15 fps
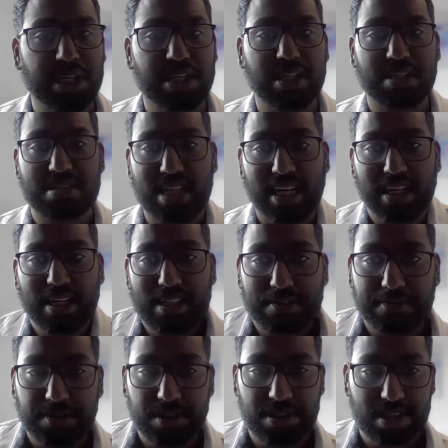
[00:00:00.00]
the second
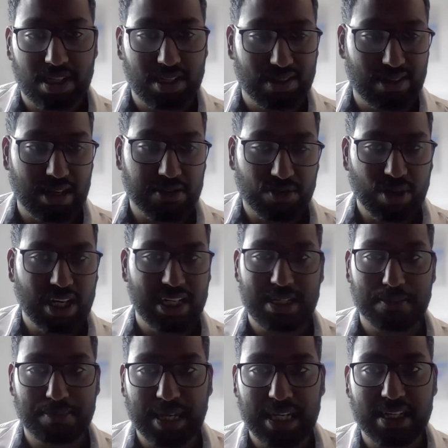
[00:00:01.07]
difference, and really
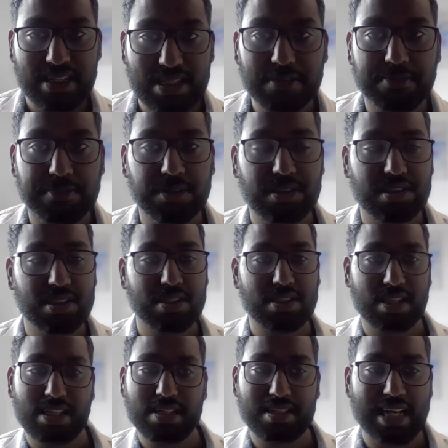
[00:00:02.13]
the biggest difference,
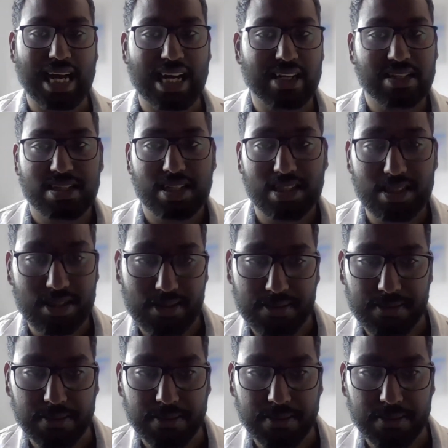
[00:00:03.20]
is the access.